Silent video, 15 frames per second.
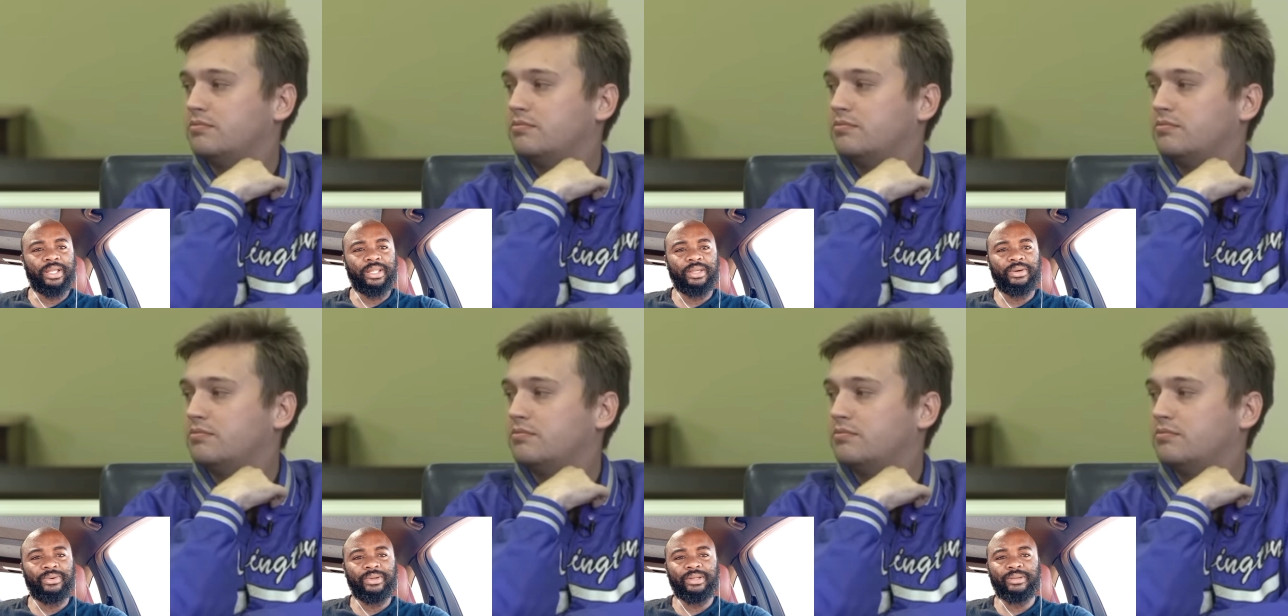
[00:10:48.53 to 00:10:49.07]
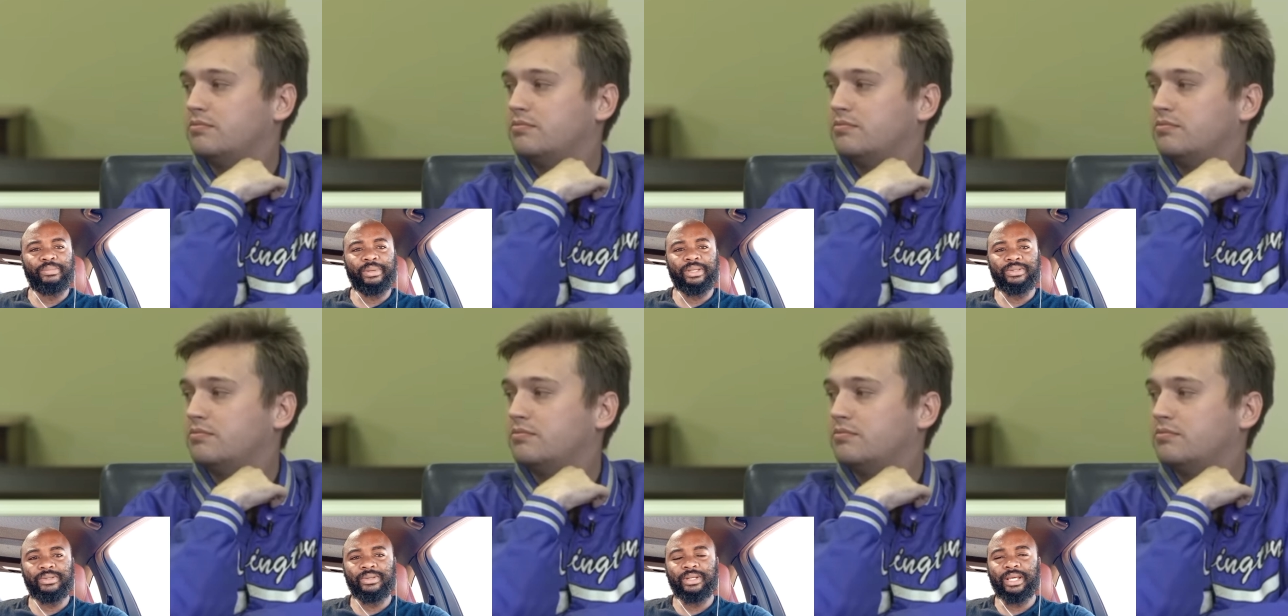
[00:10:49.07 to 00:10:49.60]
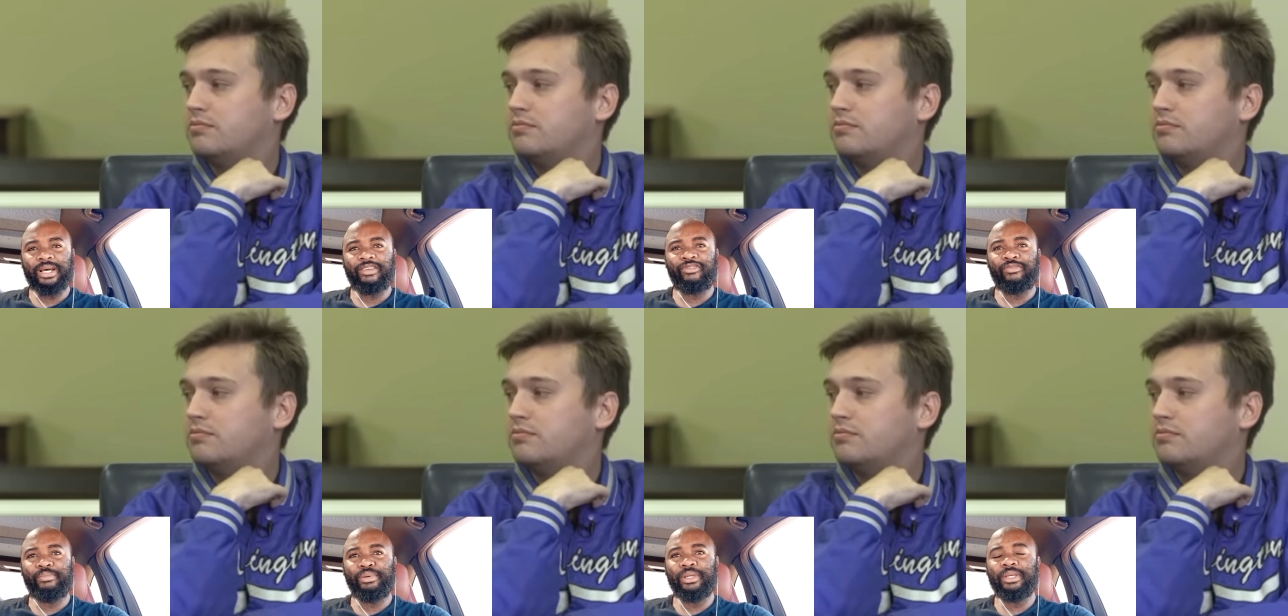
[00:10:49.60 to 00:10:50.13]
Speaker 1: are the only person
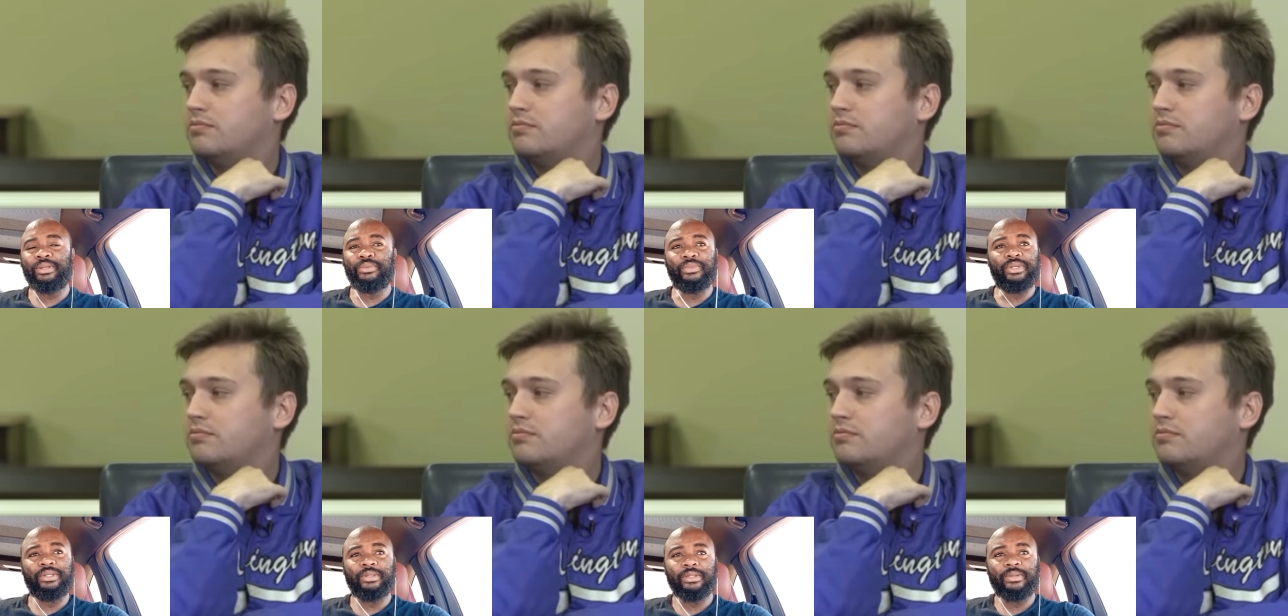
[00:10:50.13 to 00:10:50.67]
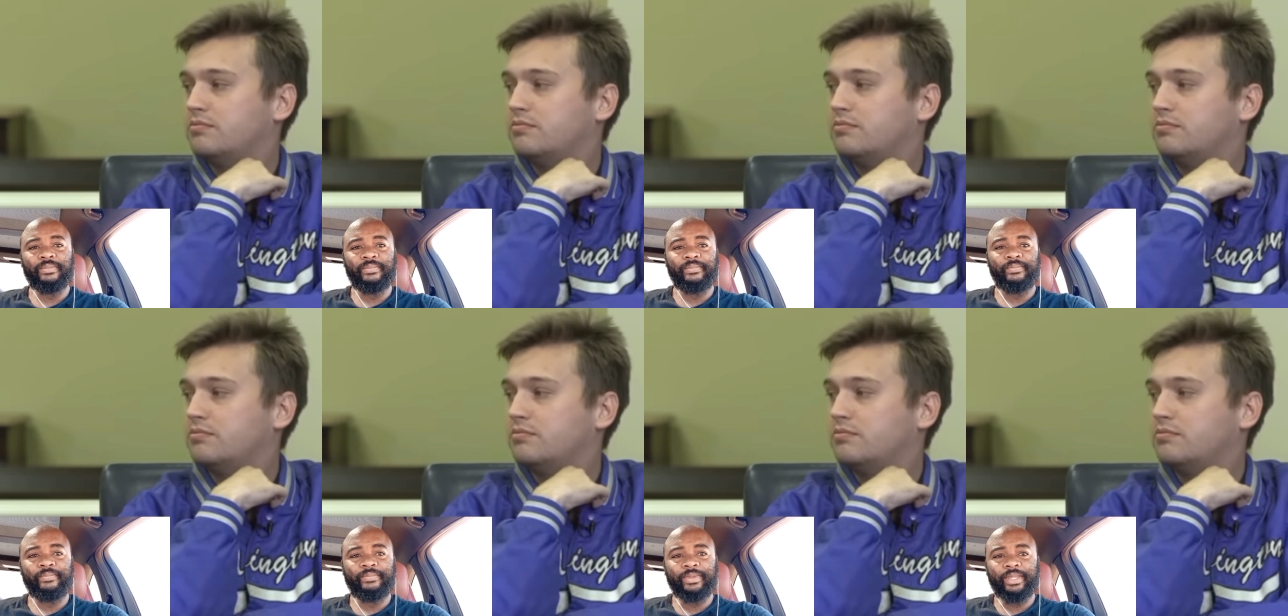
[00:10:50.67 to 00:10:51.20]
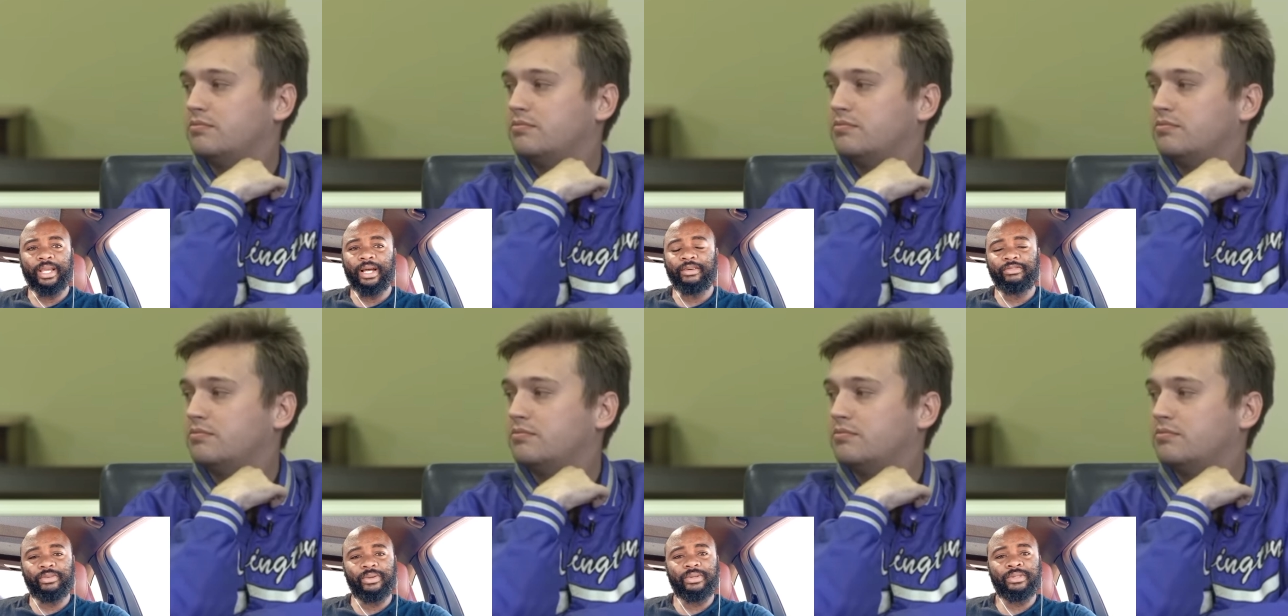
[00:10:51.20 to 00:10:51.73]
I've been with.
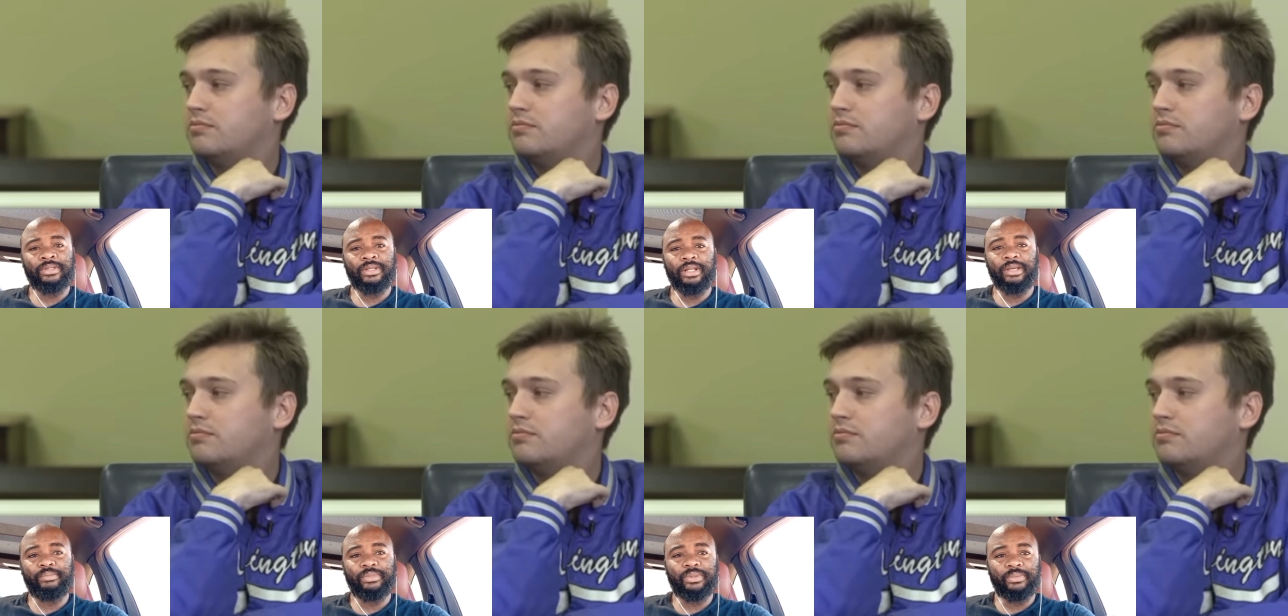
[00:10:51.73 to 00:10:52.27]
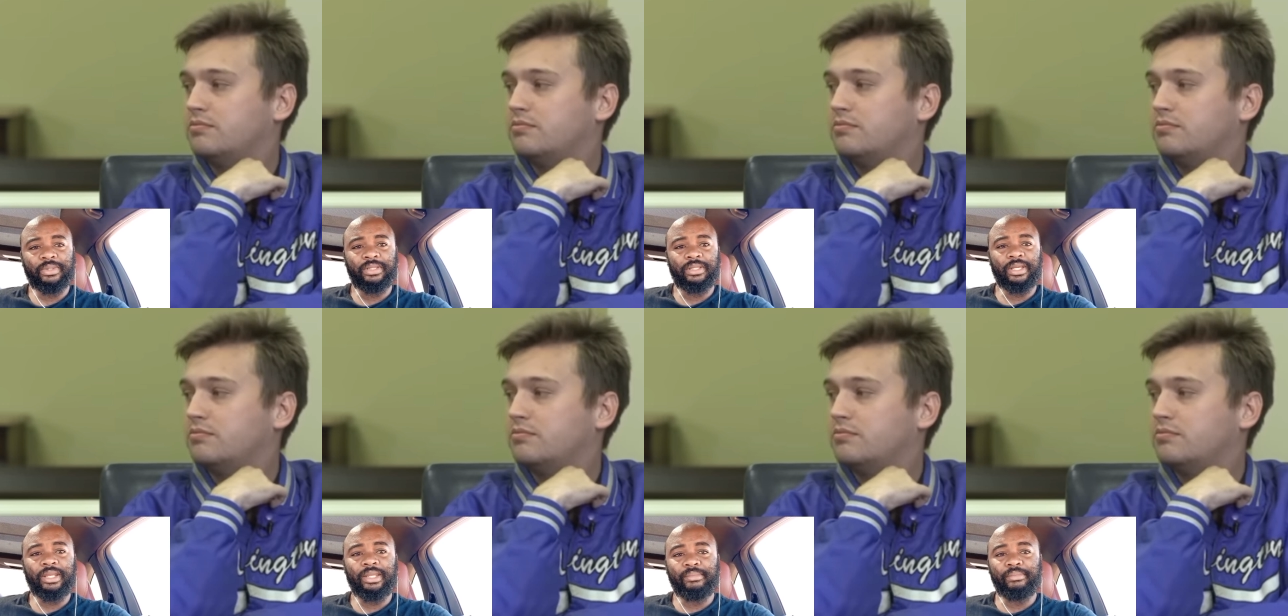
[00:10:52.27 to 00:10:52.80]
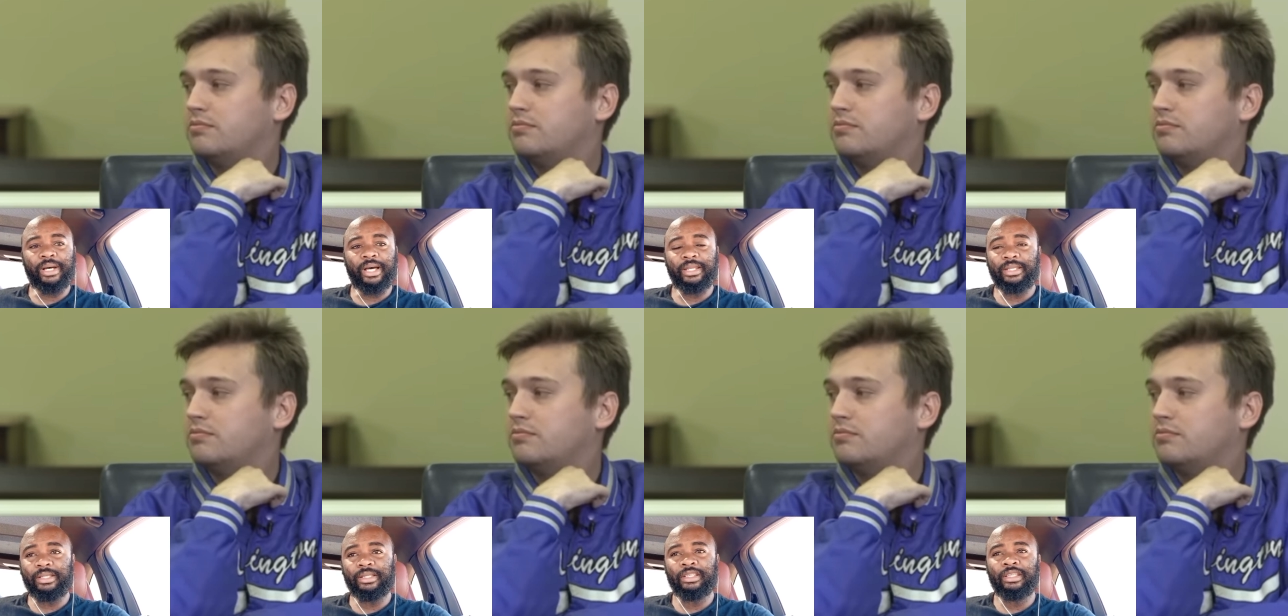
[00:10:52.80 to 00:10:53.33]
I've not slept with
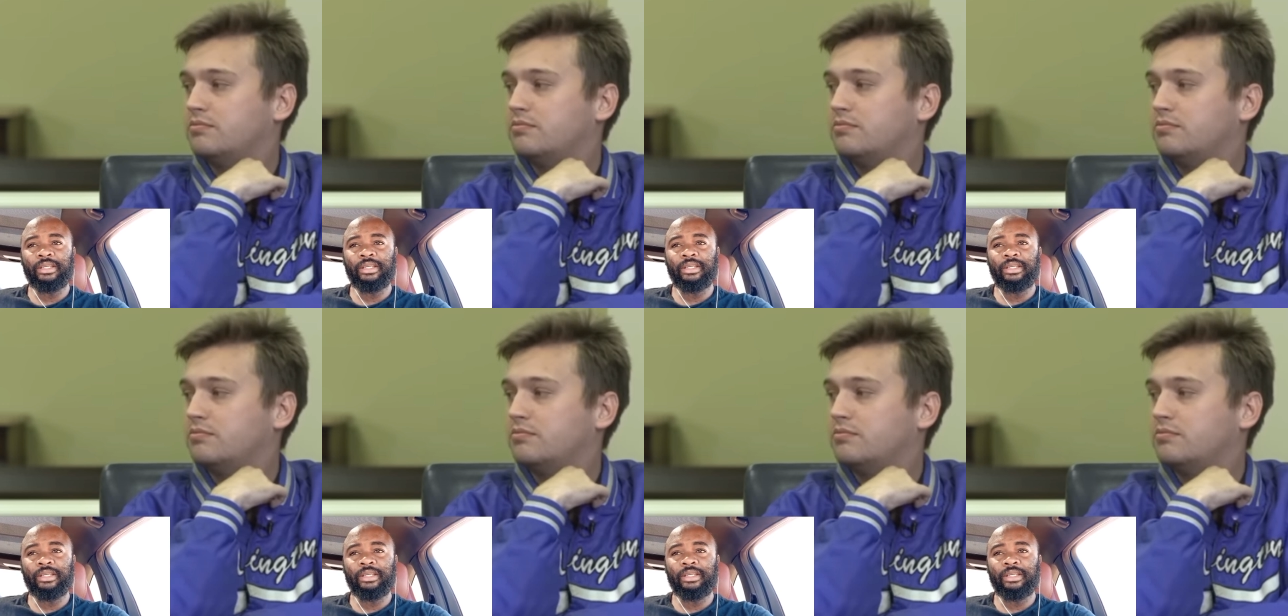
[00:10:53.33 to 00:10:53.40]
anybody